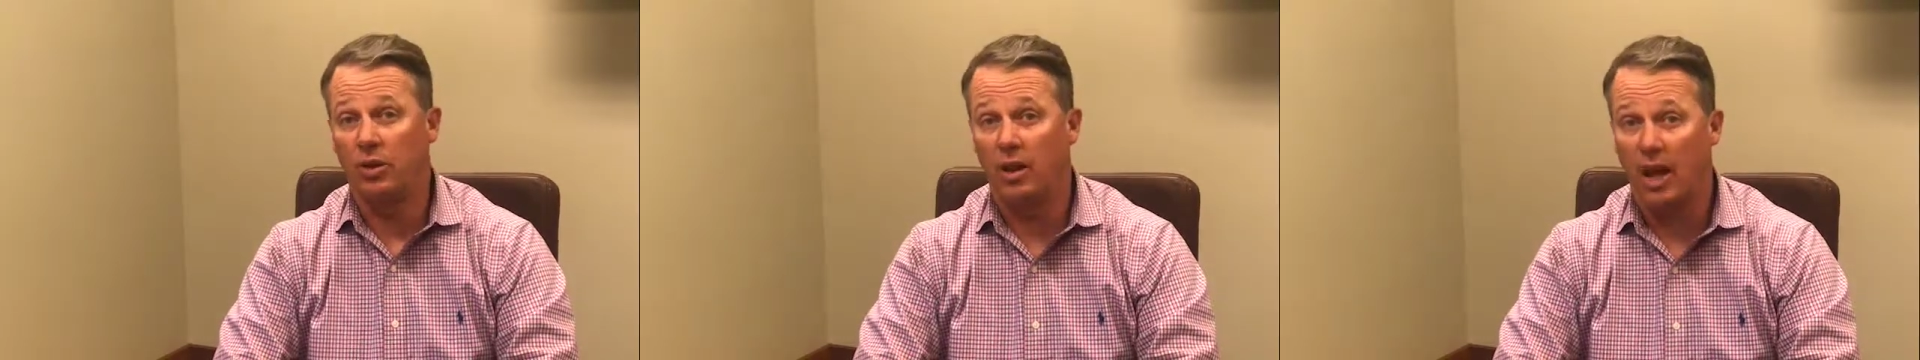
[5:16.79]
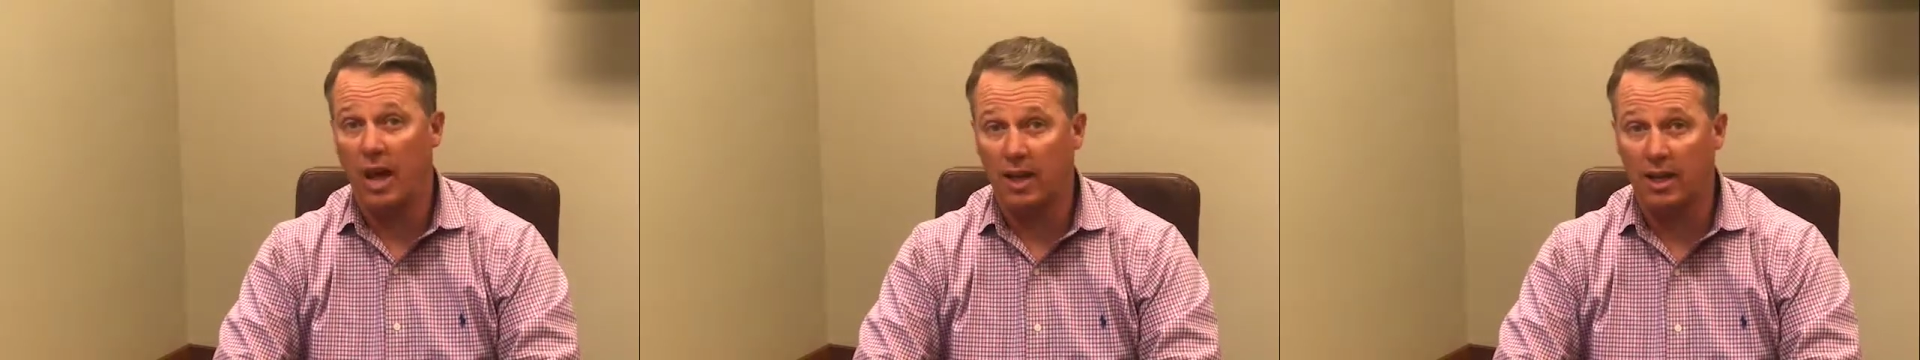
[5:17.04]

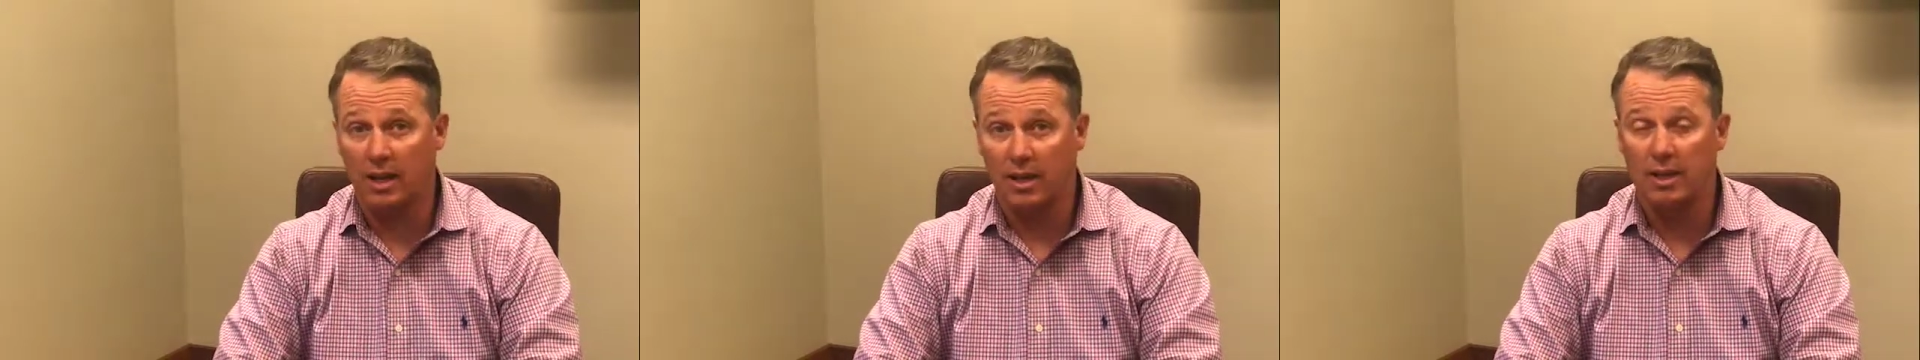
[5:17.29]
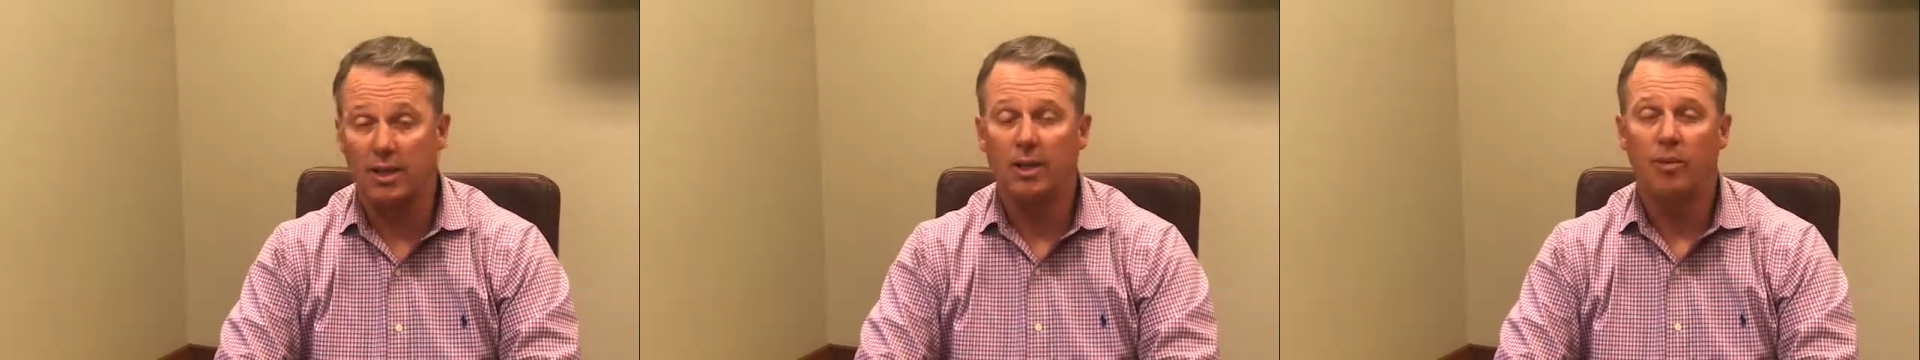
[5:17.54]

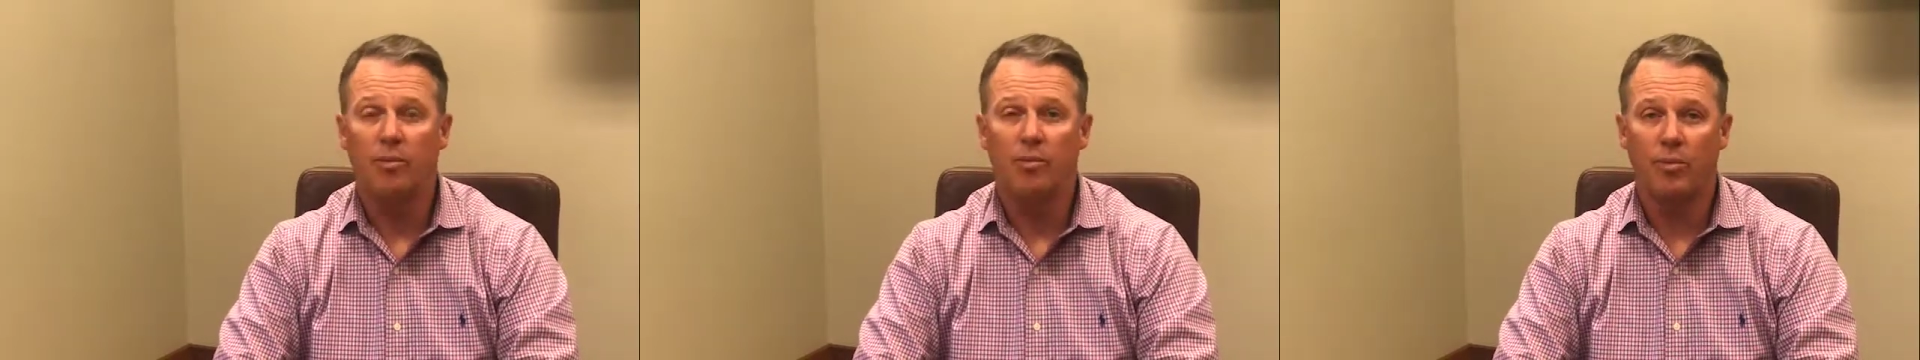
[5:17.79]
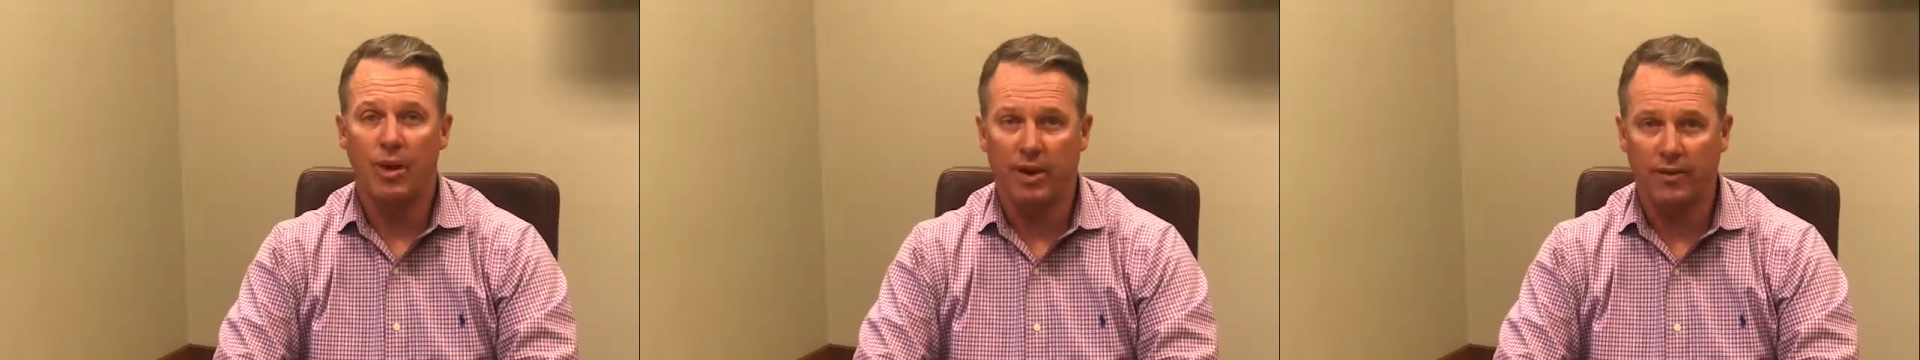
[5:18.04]
lock-in
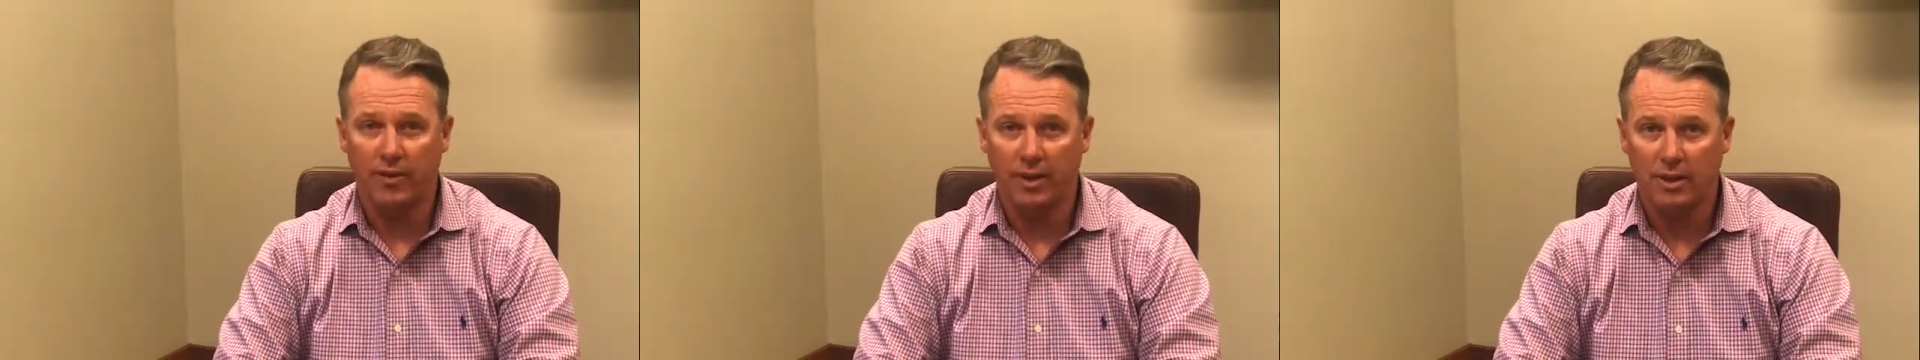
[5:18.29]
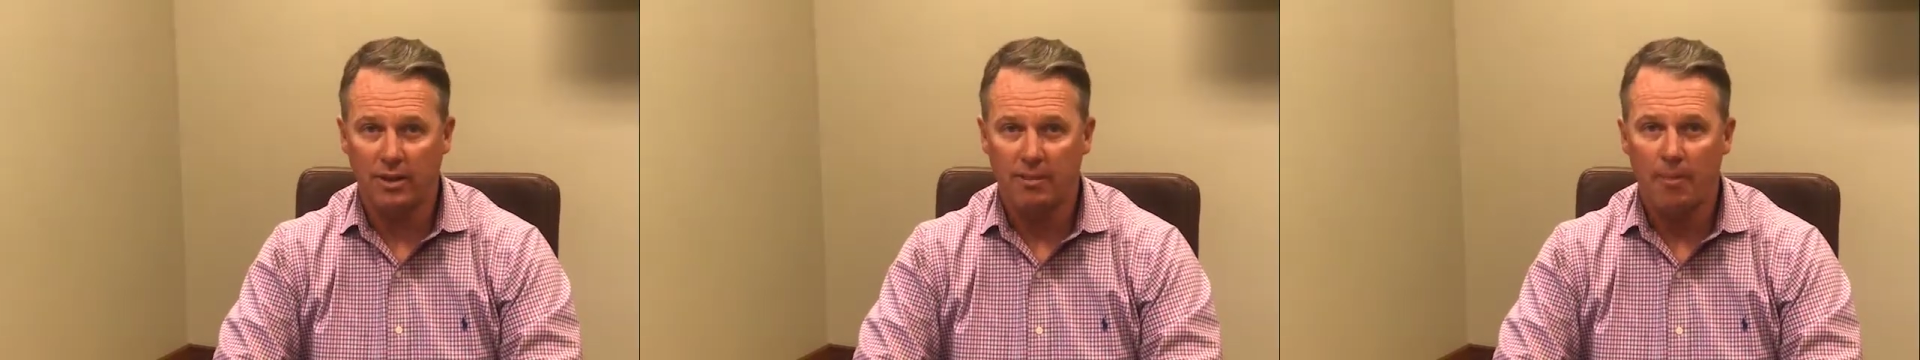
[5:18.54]
benefit.